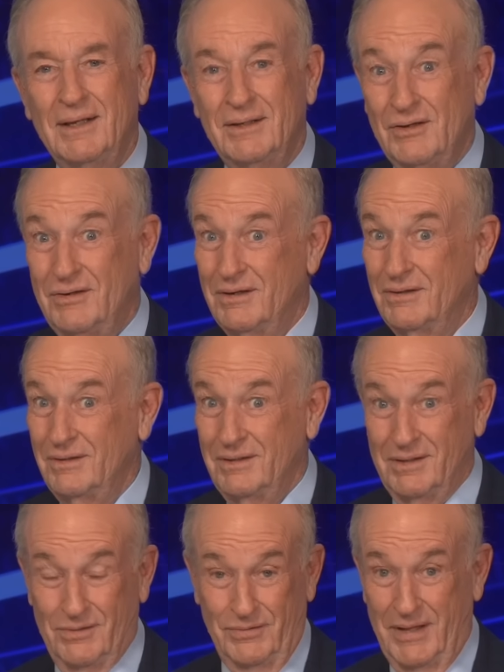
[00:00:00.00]
You don't
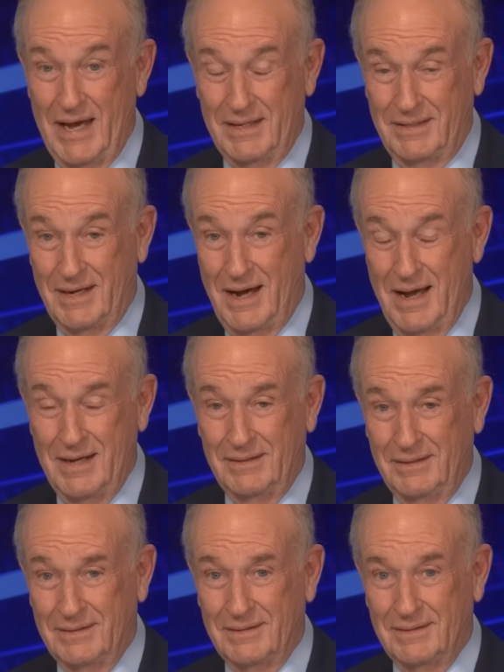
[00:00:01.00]
know that, Don?